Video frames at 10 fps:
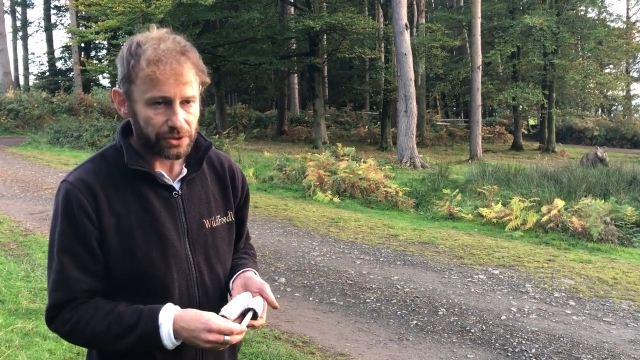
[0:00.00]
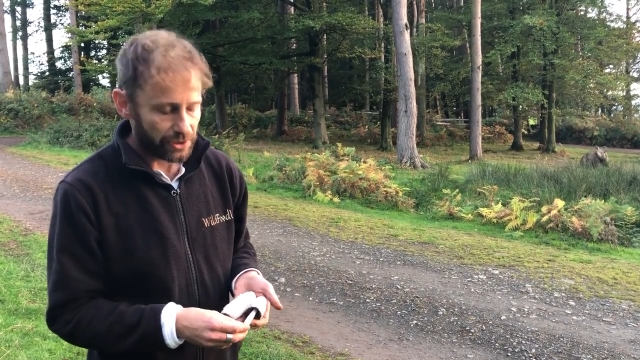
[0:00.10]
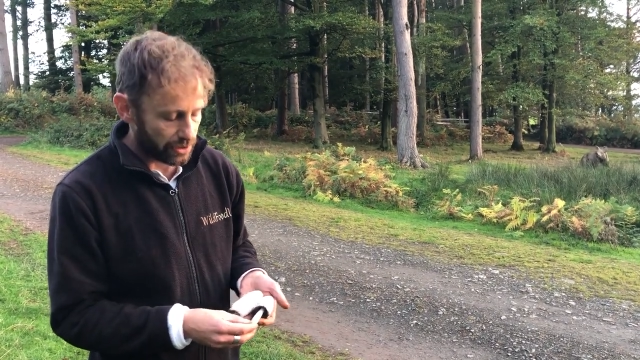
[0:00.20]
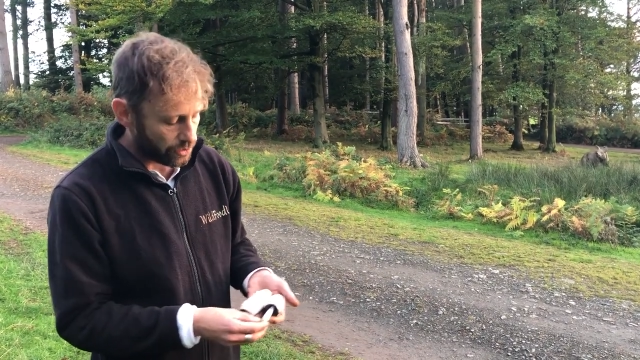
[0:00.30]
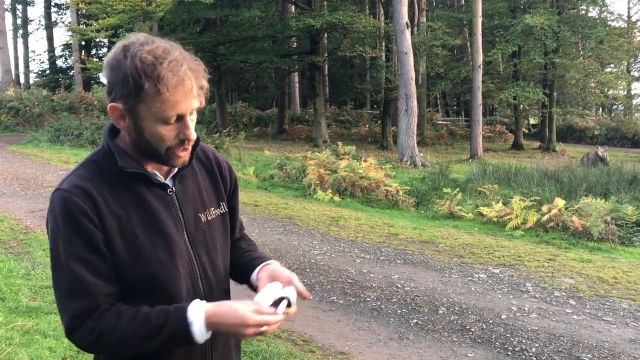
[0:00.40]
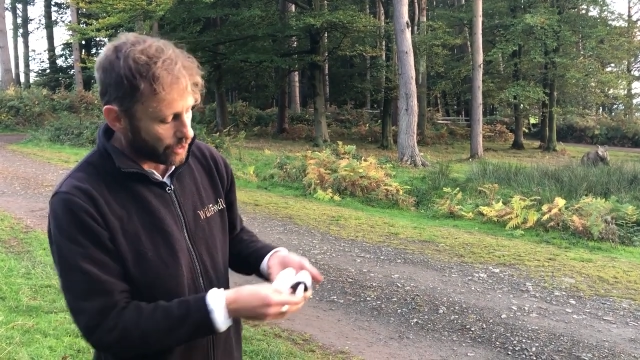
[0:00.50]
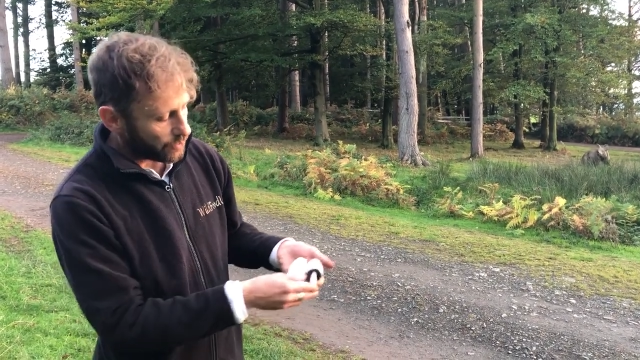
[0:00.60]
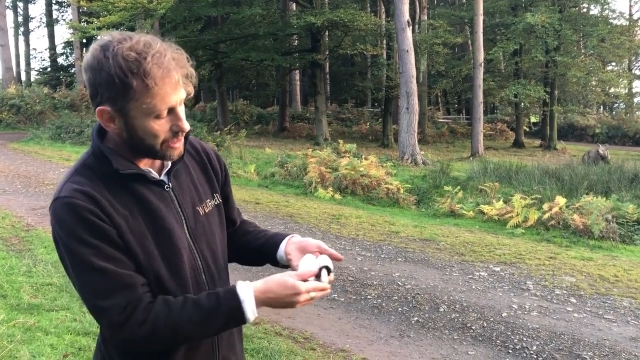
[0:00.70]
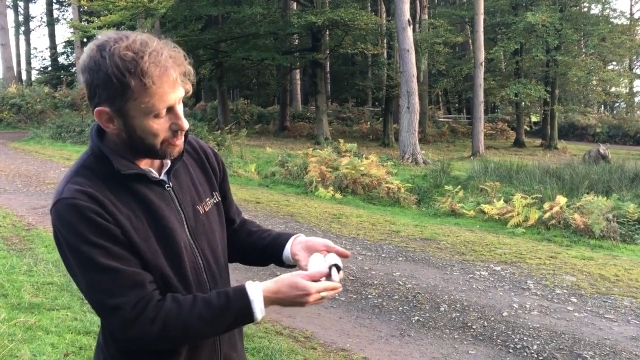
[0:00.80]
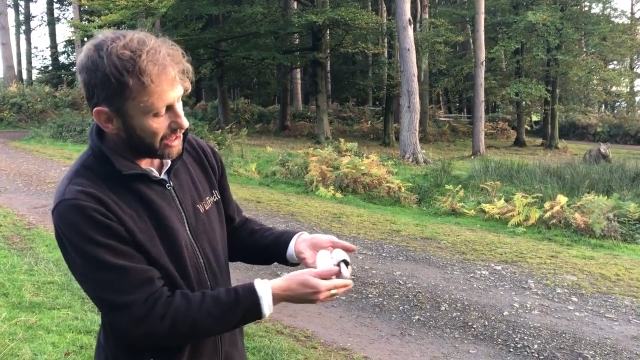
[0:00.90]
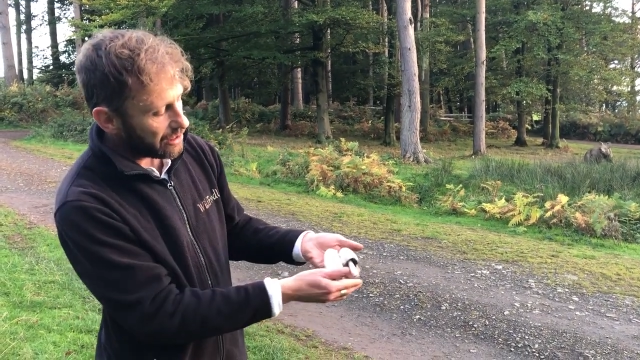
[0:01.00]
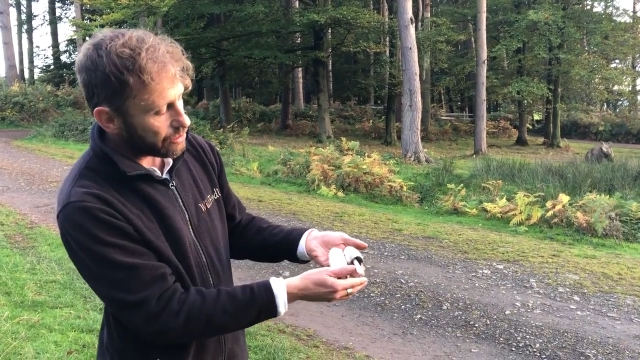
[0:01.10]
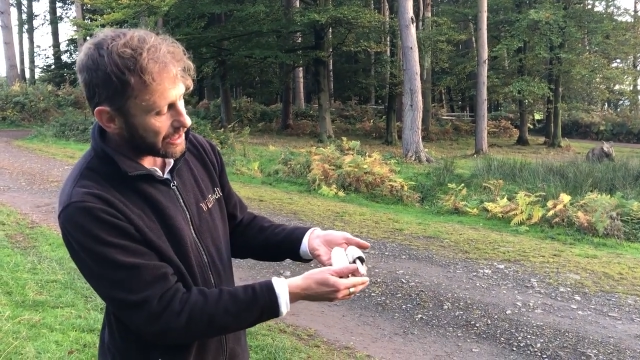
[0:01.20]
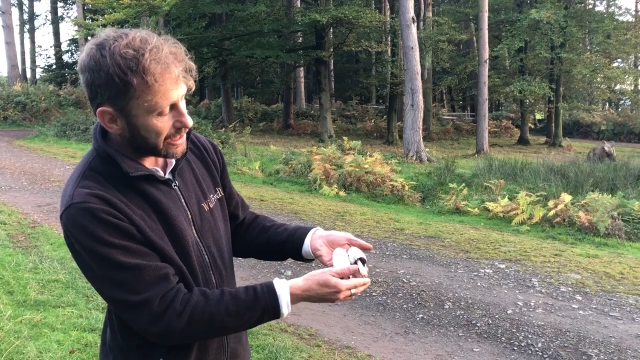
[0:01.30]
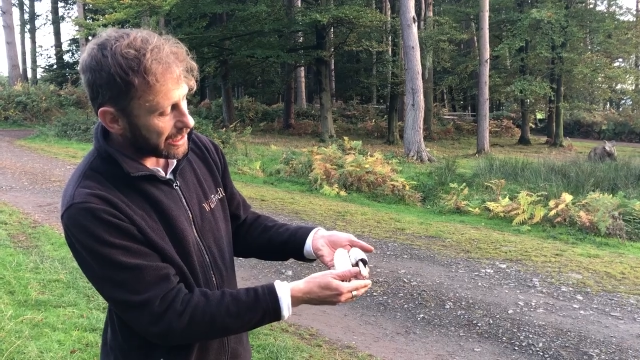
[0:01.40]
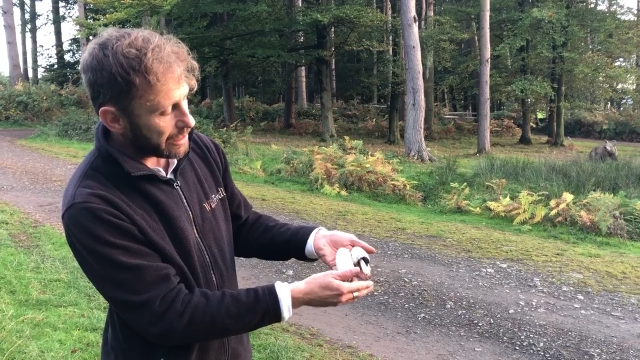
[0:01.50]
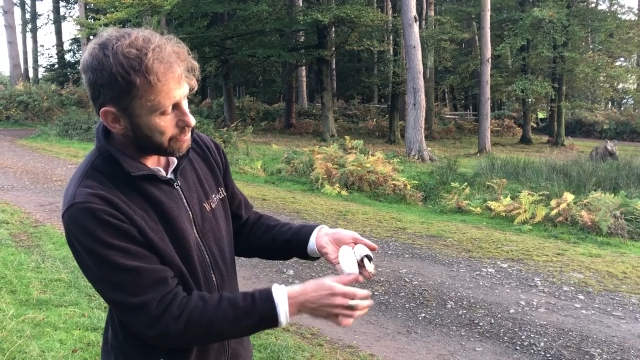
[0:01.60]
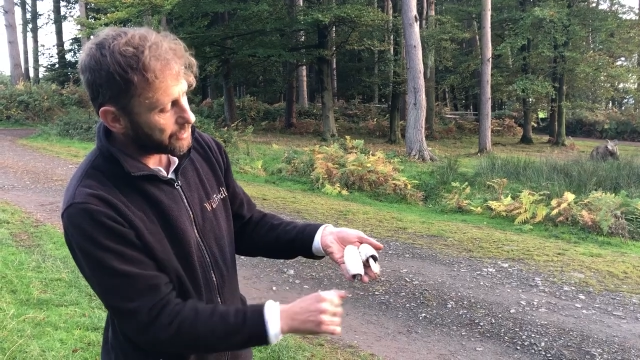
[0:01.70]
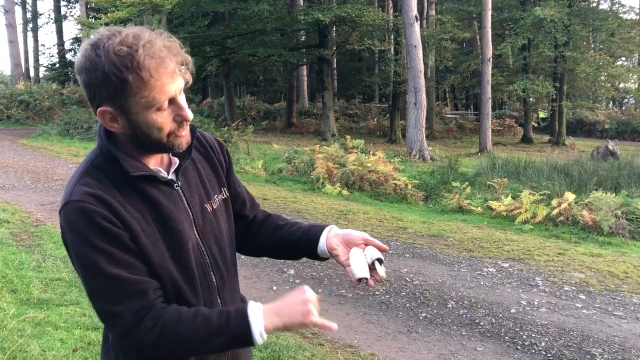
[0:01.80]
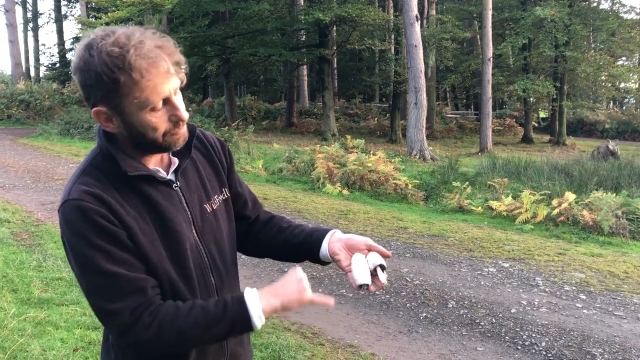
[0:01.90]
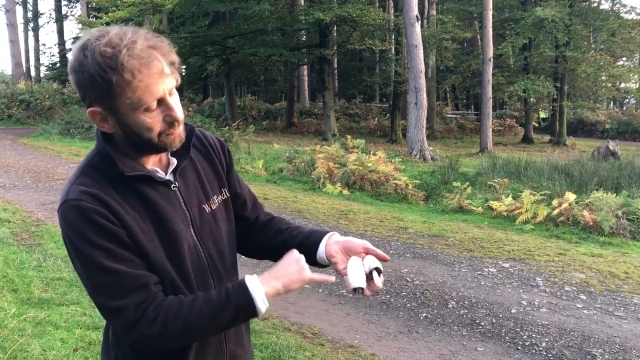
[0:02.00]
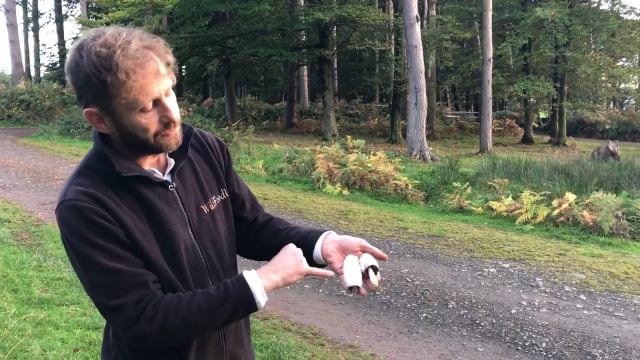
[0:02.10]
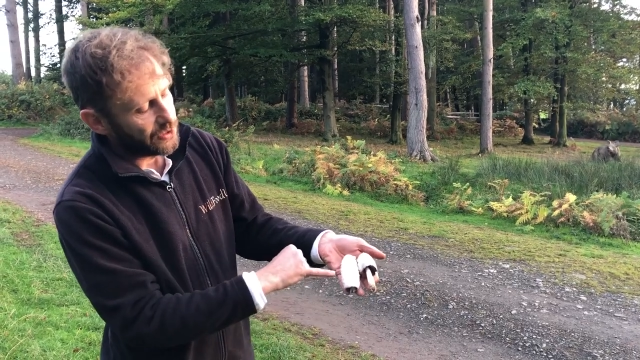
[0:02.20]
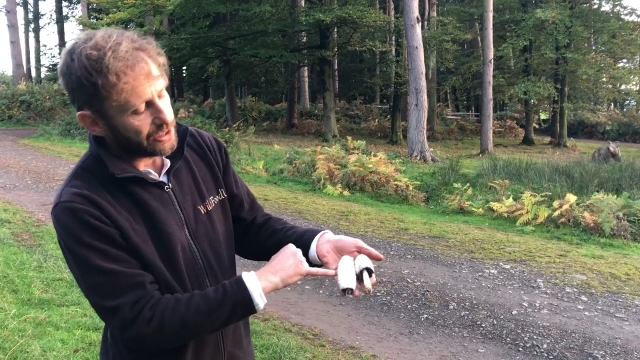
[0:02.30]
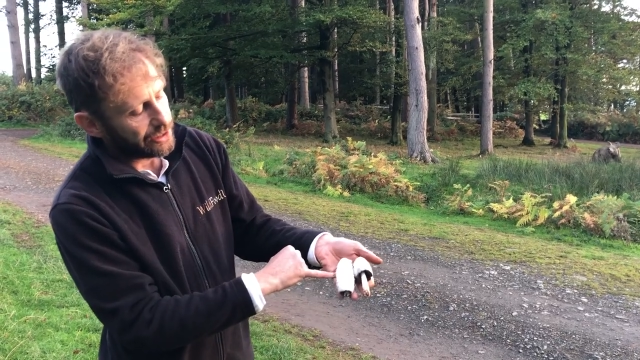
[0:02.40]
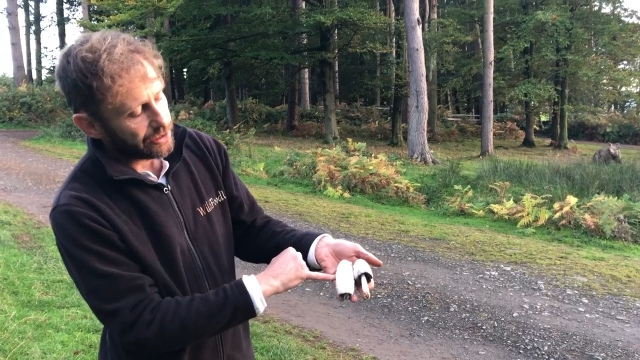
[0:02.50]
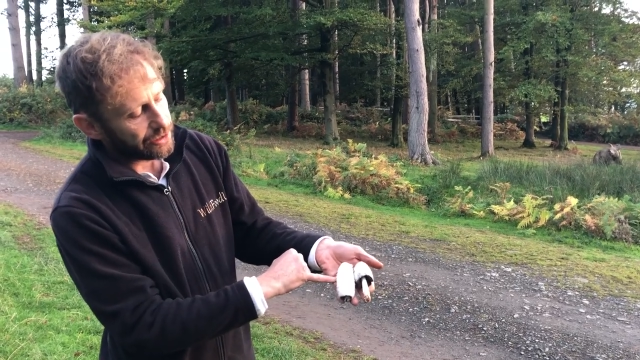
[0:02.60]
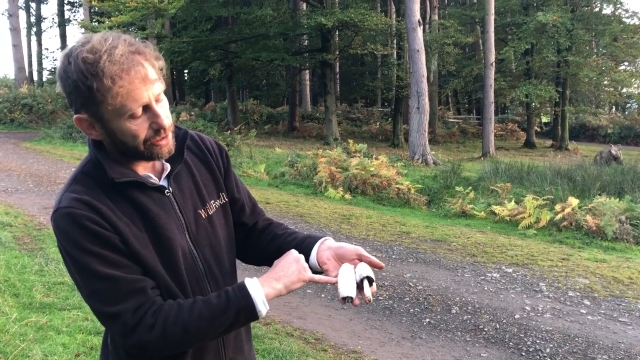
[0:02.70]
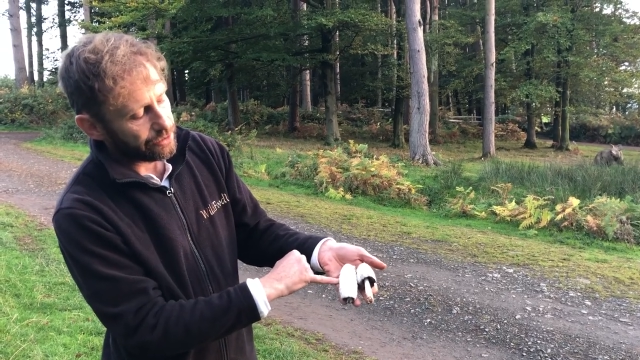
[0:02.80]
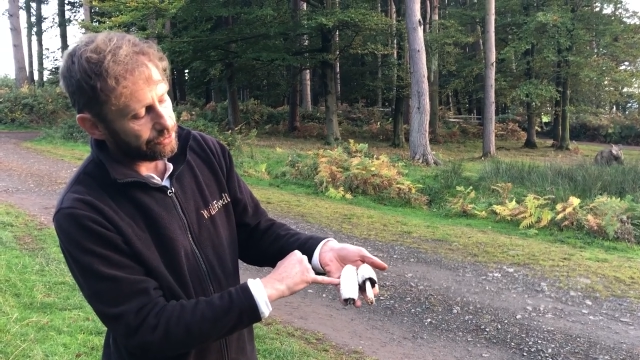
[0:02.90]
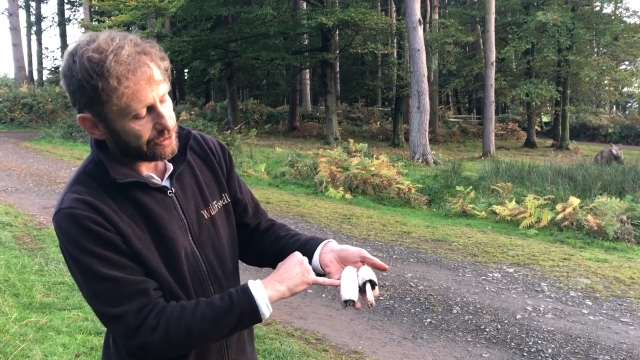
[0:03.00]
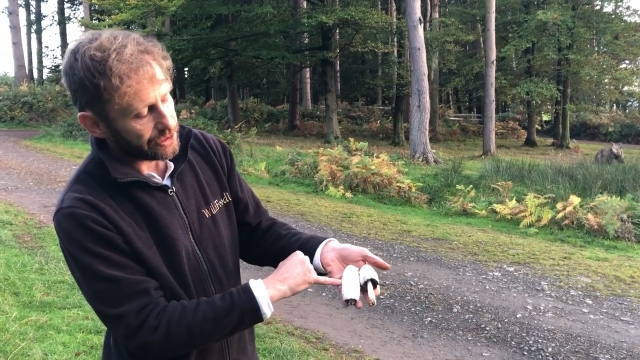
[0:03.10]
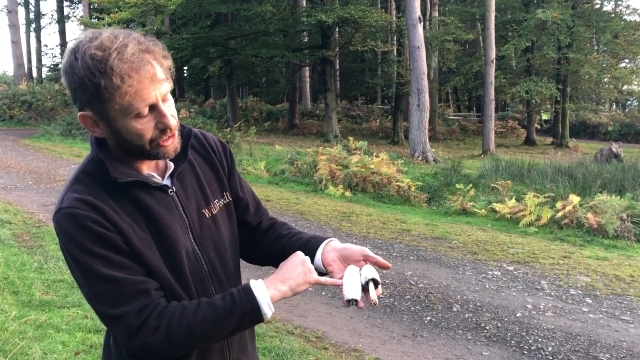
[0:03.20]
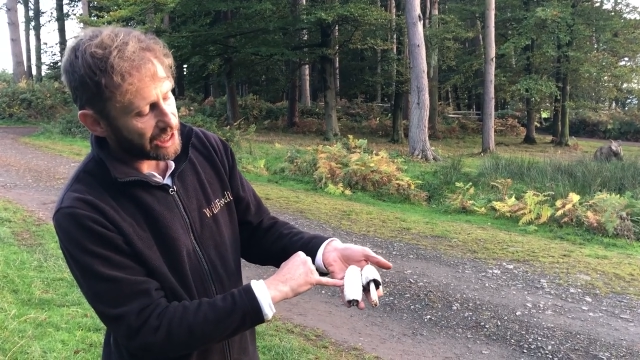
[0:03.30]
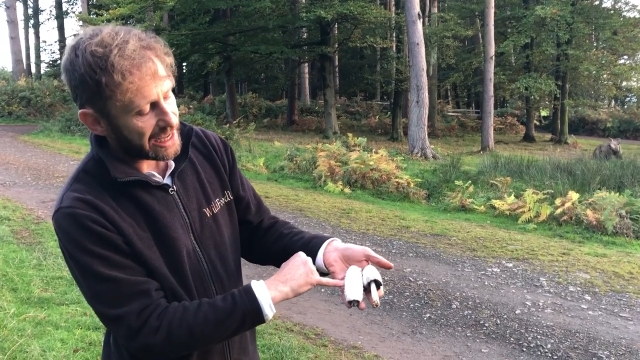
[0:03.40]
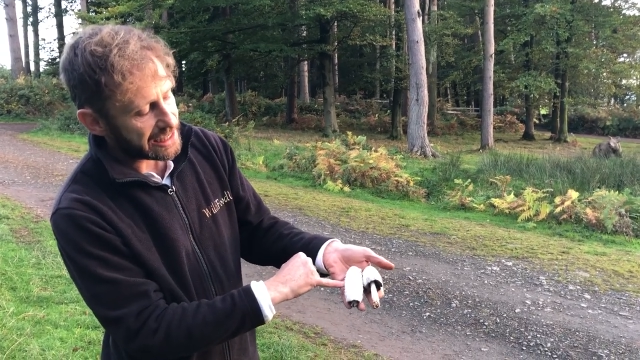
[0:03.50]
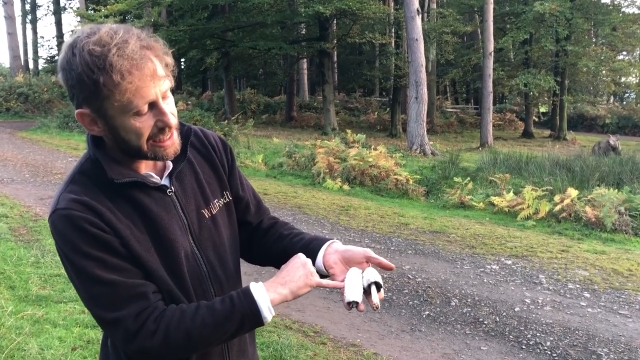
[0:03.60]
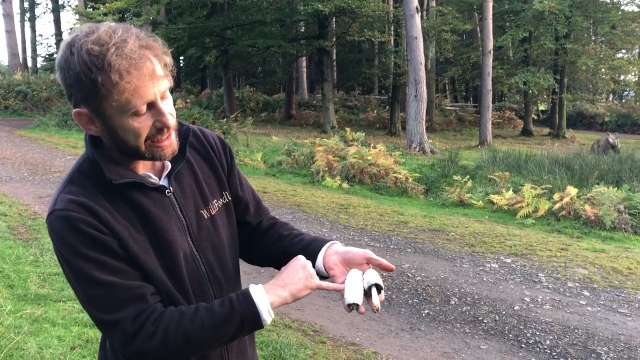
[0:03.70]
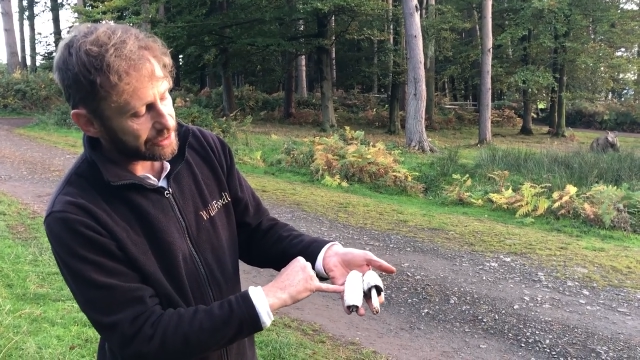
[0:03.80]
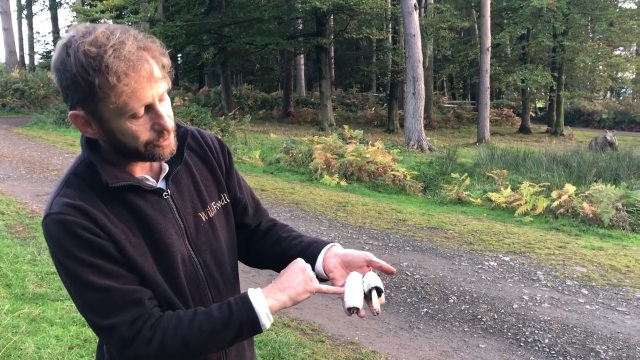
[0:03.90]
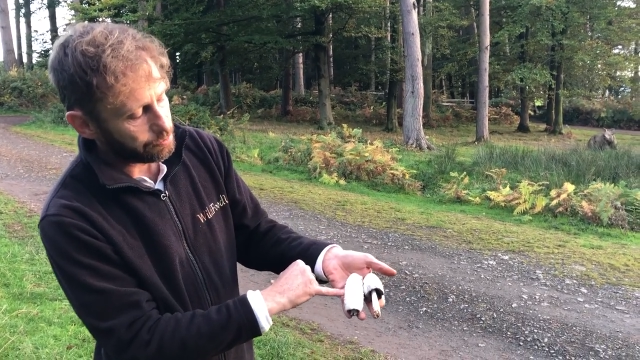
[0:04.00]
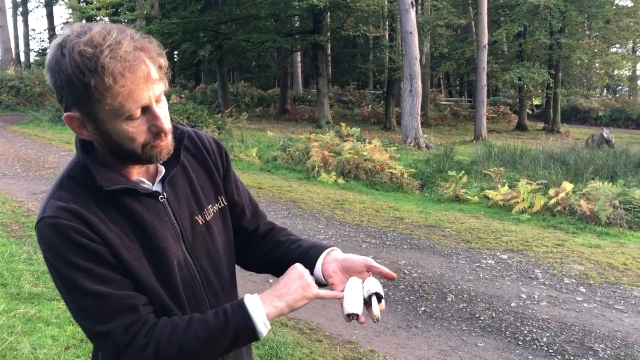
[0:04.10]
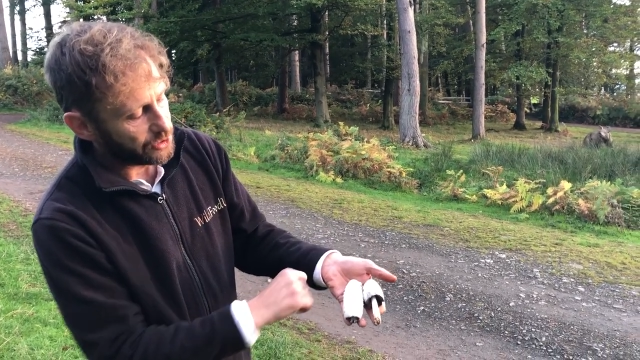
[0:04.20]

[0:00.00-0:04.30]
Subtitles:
So when you're picking your ink caps, go for the shaggies,